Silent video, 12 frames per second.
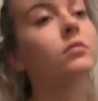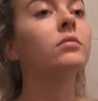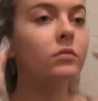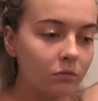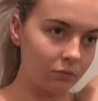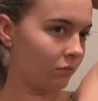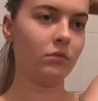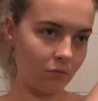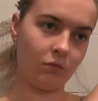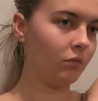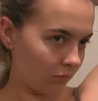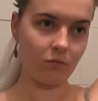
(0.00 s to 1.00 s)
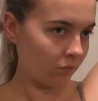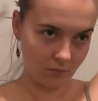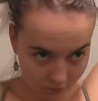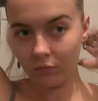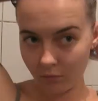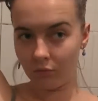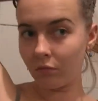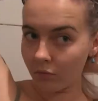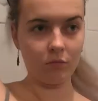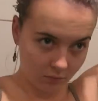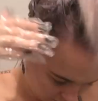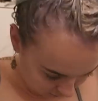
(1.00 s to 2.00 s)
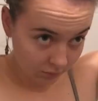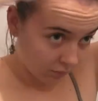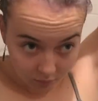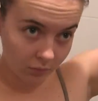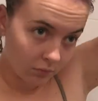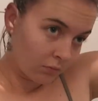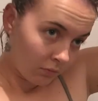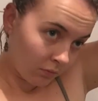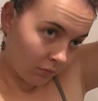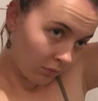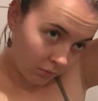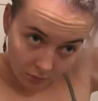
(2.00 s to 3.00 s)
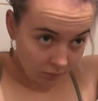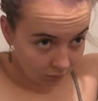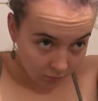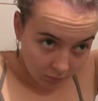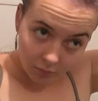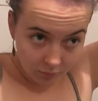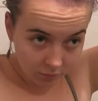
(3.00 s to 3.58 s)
conditioner on for about 5 minutes and then you rinse it all off, and